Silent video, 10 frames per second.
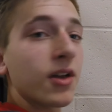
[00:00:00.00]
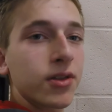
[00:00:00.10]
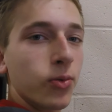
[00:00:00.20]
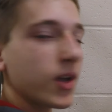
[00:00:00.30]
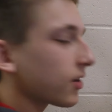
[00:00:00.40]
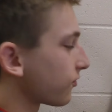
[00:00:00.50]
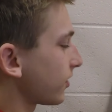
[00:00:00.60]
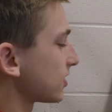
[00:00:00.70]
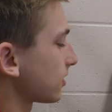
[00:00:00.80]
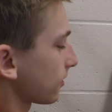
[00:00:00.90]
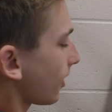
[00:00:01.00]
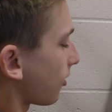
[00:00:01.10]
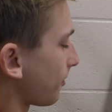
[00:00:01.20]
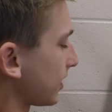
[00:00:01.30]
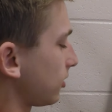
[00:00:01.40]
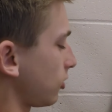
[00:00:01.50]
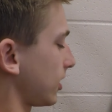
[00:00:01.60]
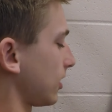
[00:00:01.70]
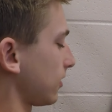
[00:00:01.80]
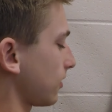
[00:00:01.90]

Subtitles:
So we can finish this out by doing